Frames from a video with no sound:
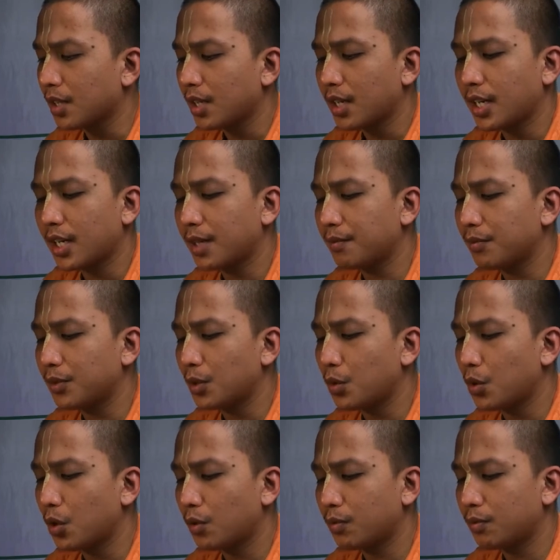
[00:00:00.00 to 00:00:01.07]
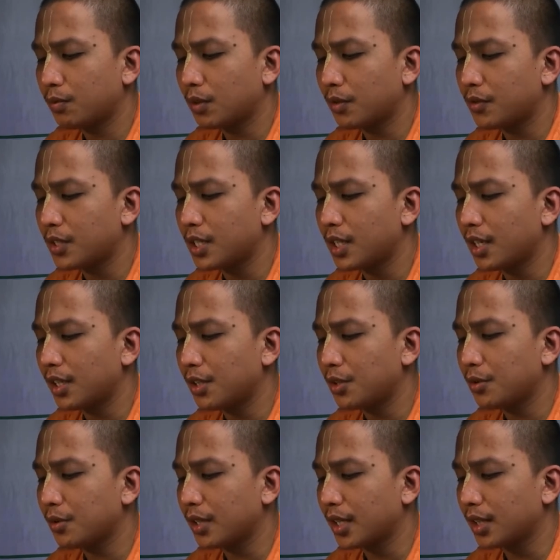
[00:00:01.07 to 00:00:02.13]
I have no hope of seeing
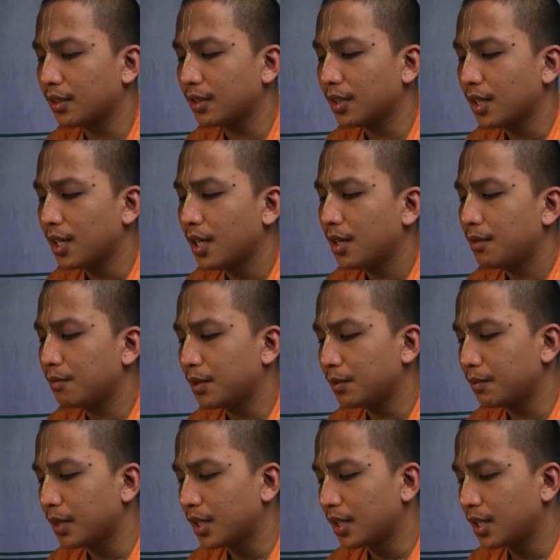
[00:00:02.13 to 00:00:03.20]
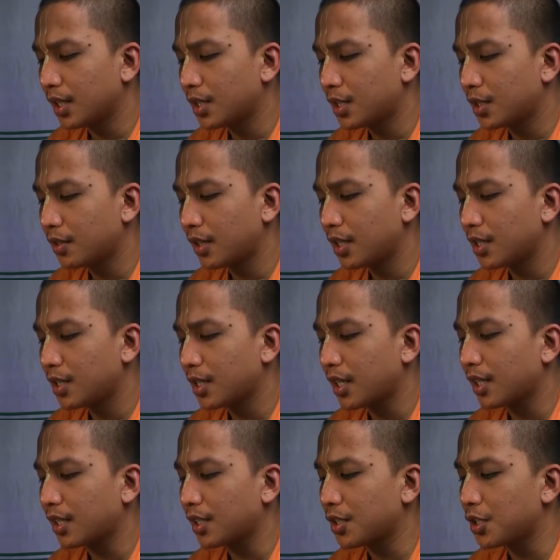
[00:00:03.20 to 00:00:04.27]
you again, but by God's grace, I
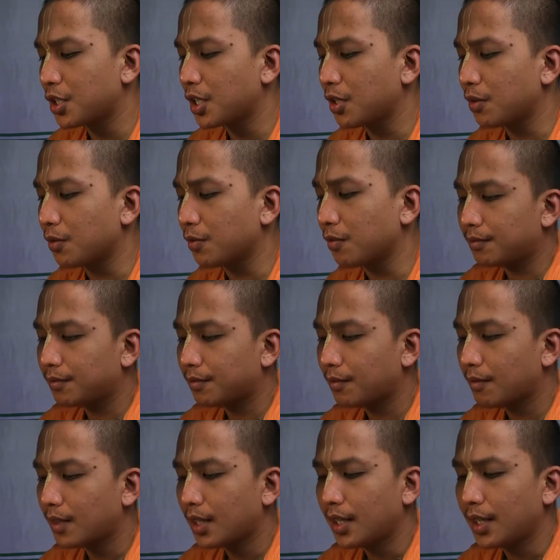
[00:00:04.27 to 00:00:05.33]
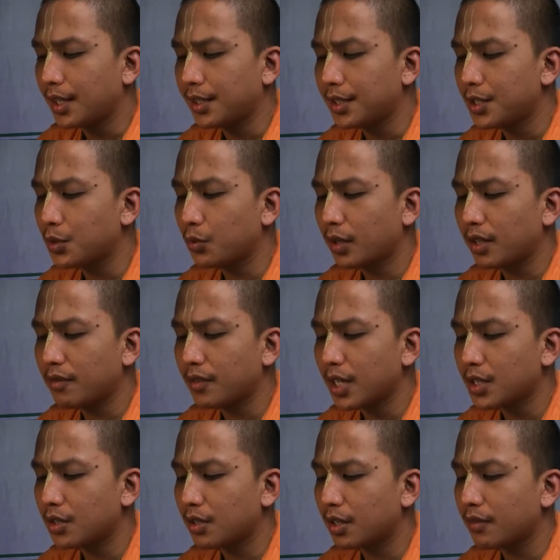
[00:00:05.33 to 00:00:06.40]
can see you." In this way,
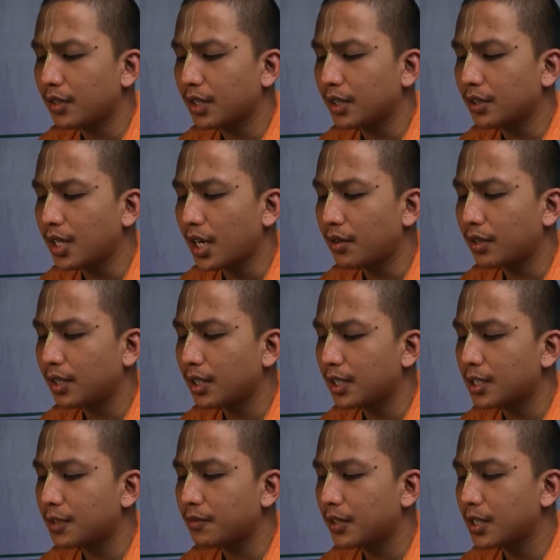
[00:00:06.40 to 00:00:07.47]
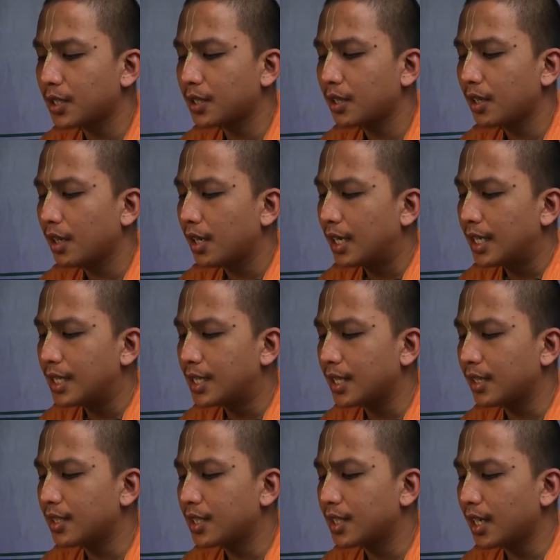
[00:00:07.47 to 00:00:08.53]
Vasudeva indirectly expressed his
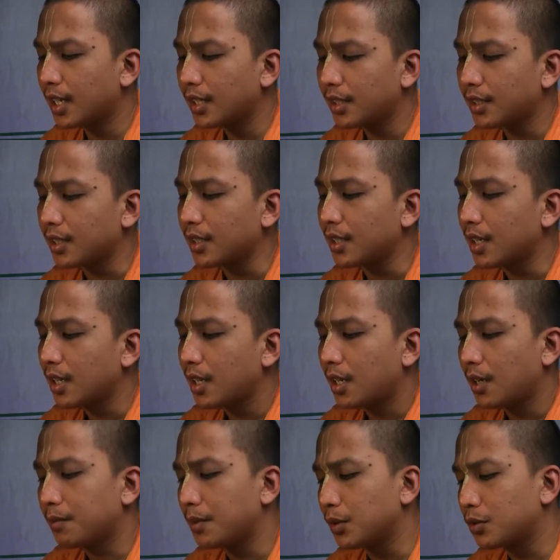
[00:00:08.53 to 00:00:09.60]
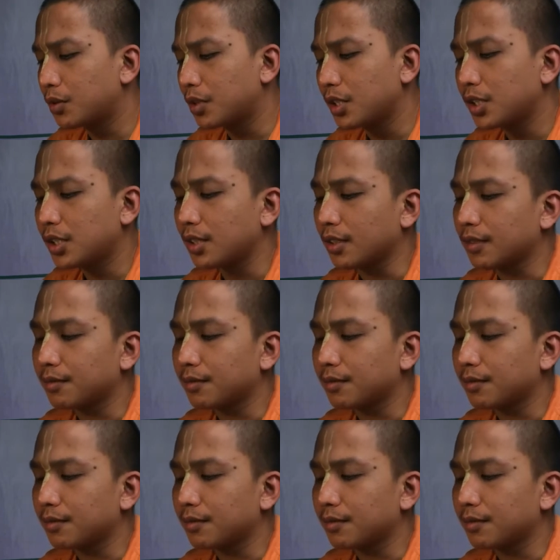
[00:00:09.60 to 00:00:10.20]
anxiety about Krishna.